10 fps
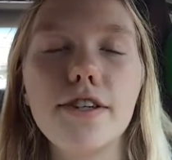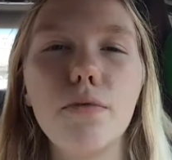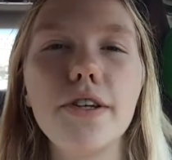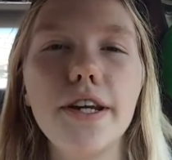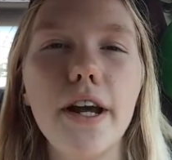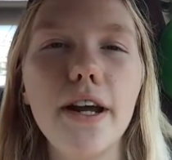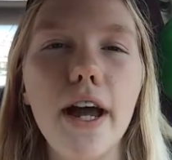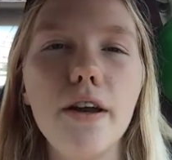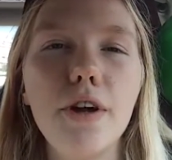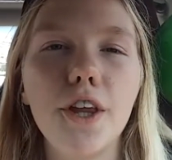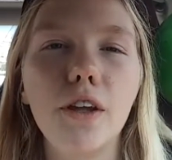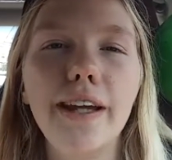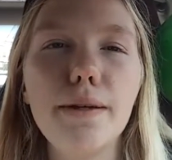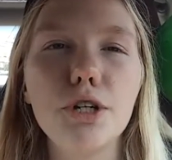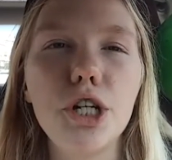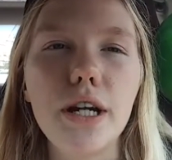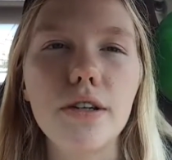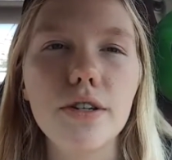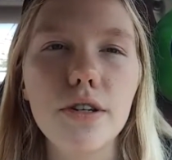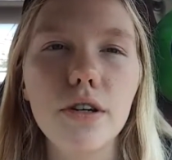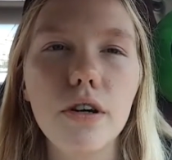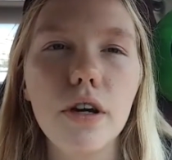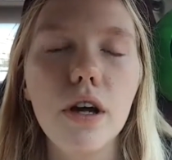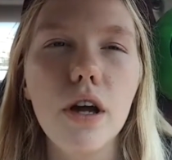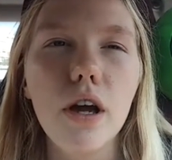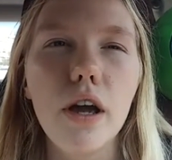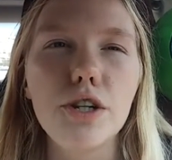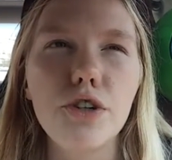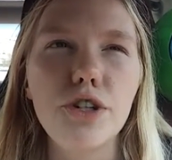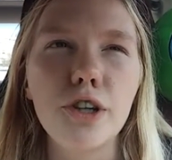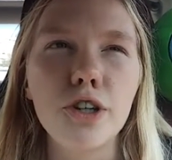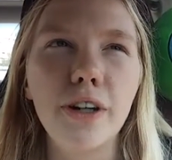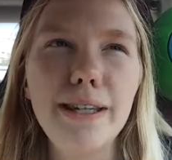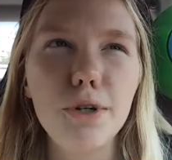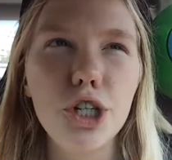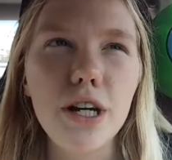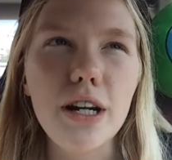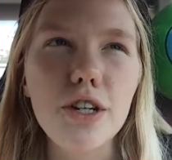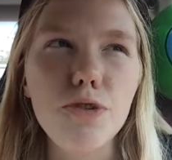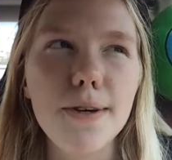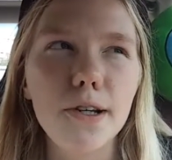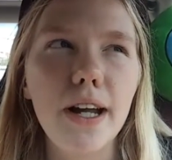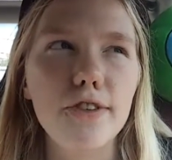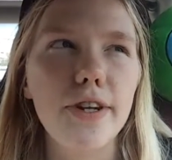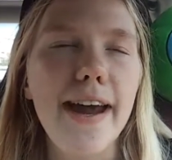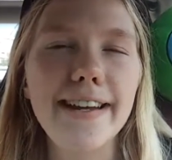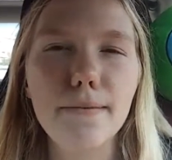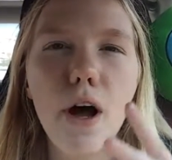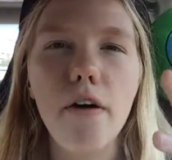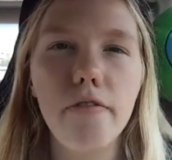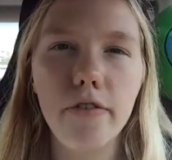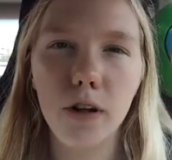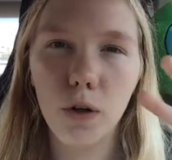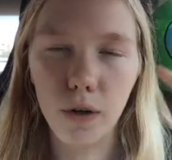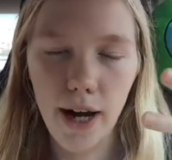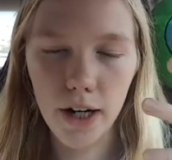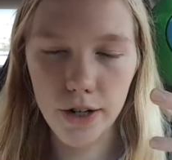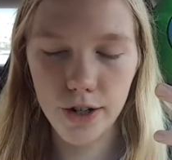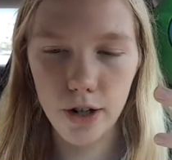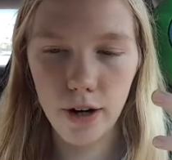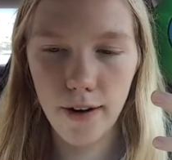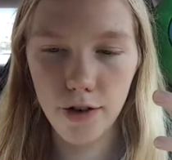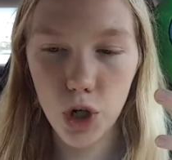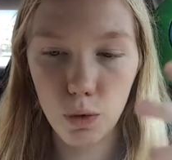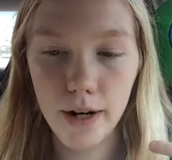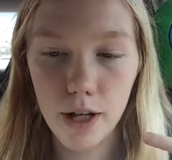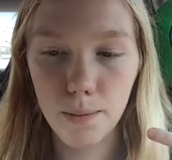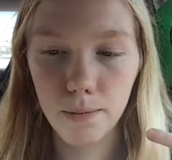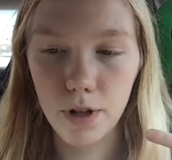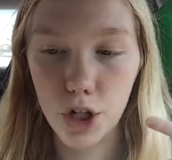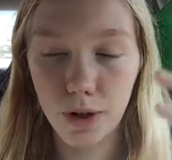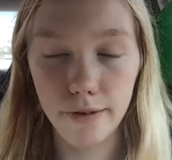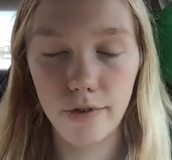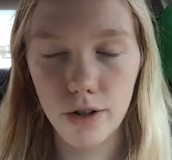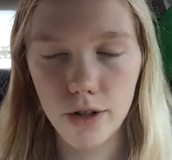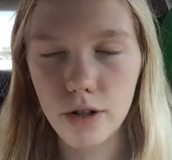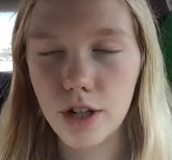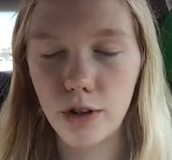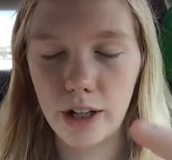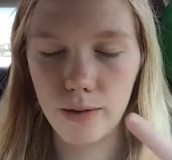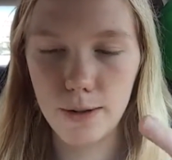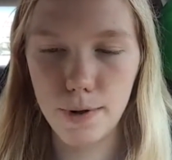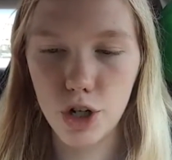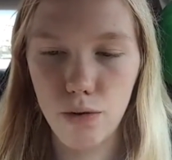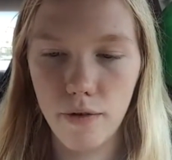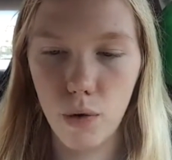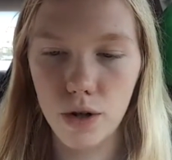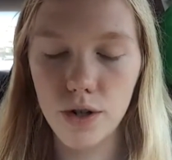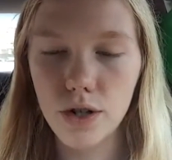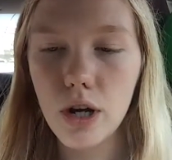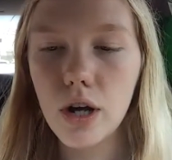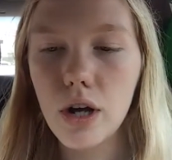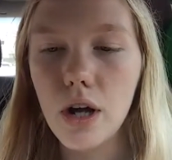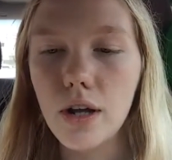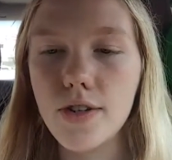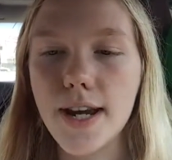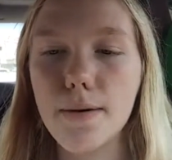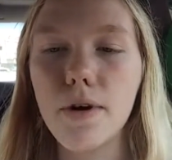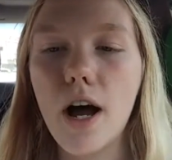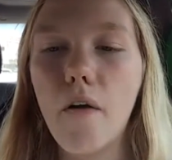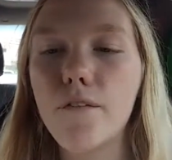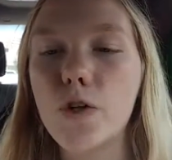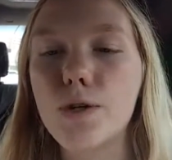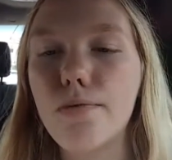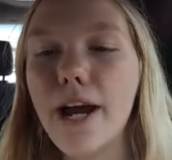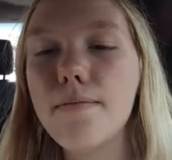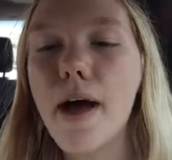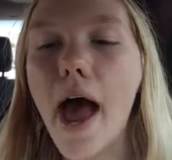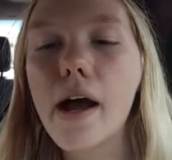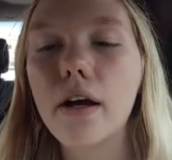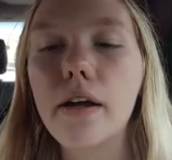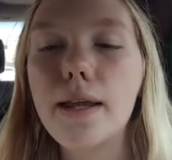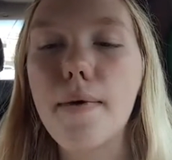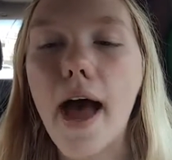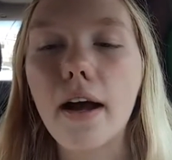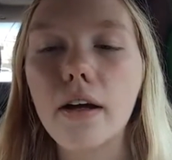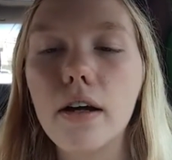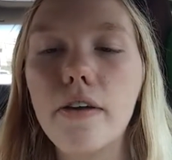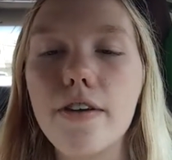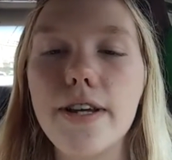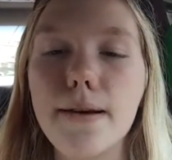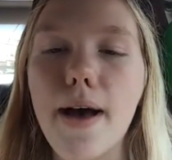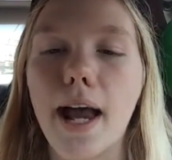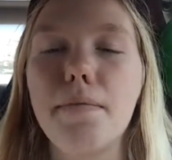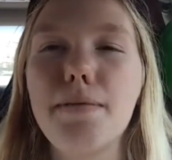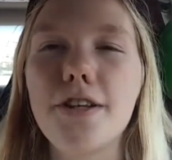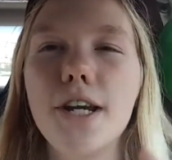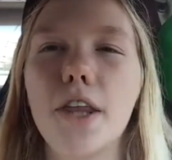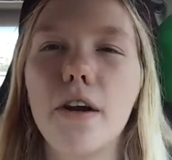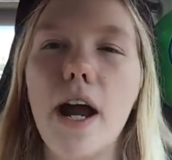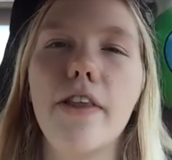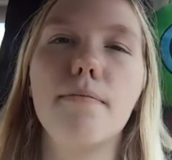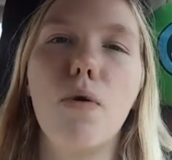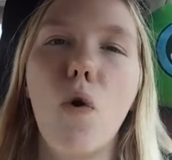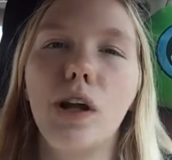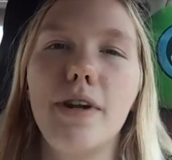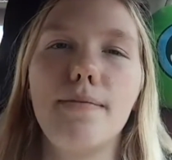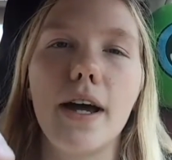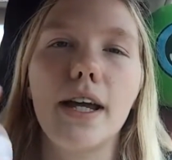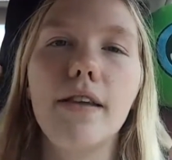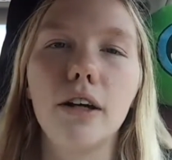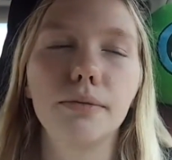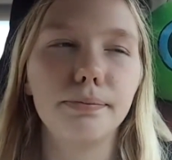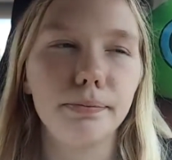it's a Wednesday night and we have to clean the machines. So to clean the machines, you basically have to take them off of their little canister after you drain them. You have to drain them first in these big 12 quarts. Take them off and spray them back in the back, and then take them back and put it back together, and then pour lemonade back in there.